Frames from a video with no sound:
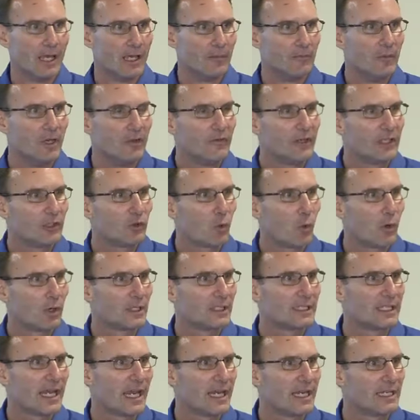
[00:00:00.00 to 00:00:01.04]
Moving
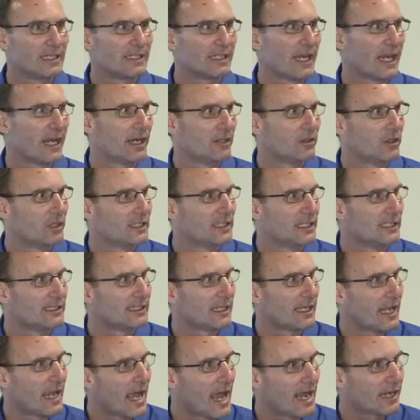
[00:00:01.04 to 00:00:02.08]
towards data standards
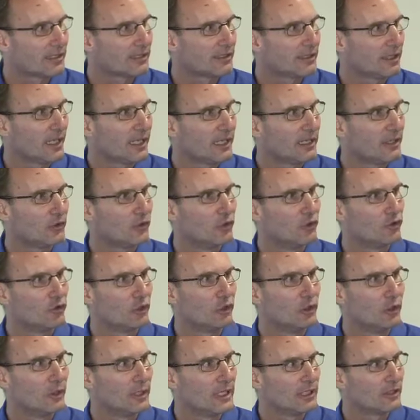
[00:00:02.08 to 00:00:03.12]
is excellent. You
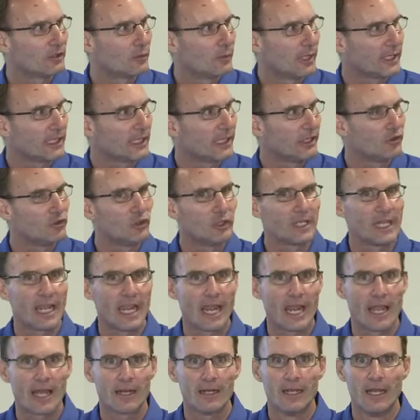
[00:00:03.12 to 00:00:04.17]
should do it as quickly as you
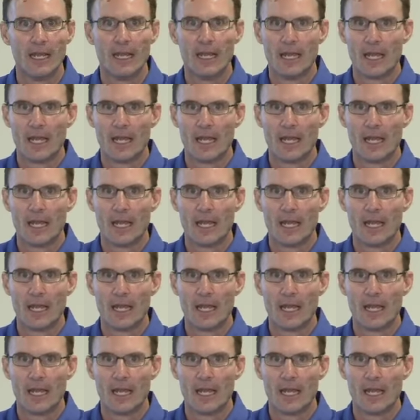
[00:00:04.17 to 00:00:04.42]
can.